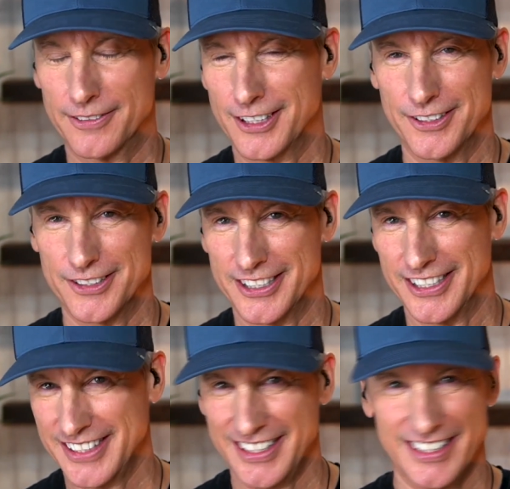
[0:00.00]
closing
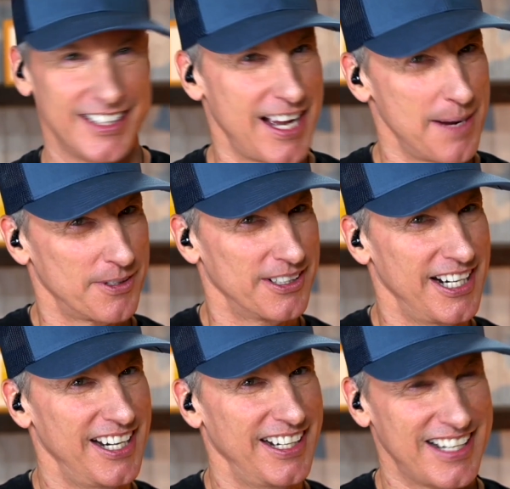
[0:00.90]
a deal, I'm
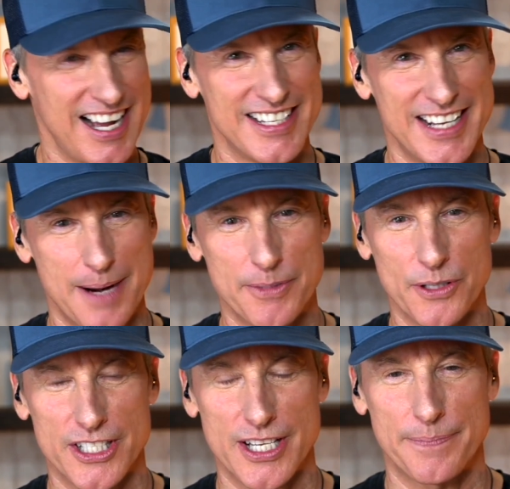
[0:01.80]
creating content, I'm
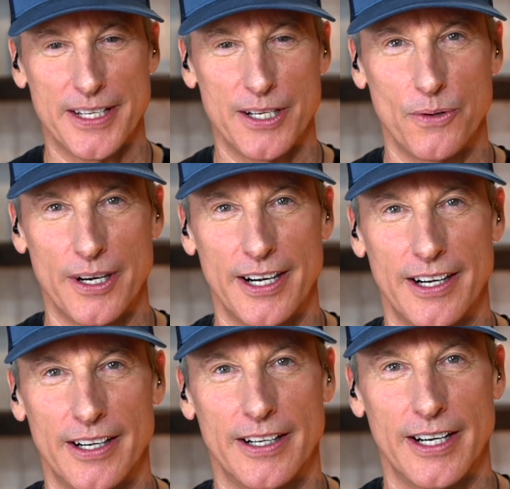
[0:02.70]
doing something
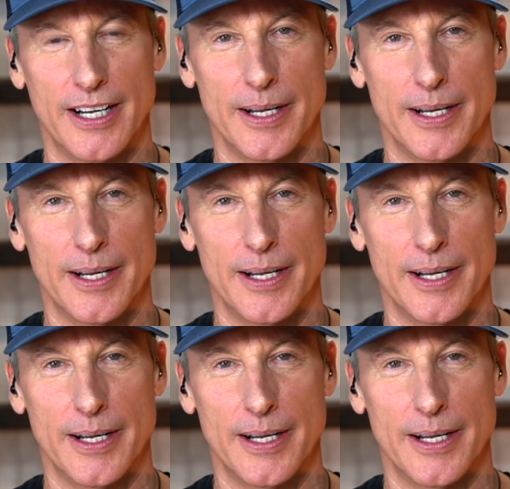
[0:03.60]
where